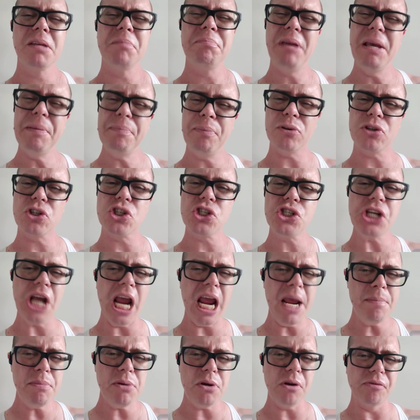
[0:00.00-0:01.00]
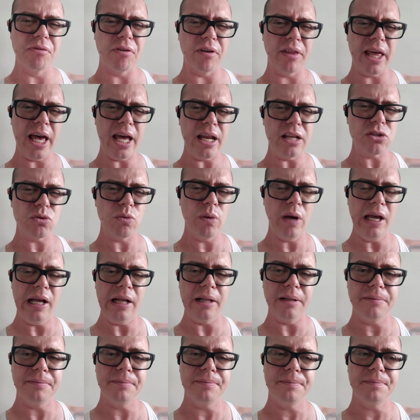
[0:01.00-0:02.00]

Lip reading: people shame you for that as well.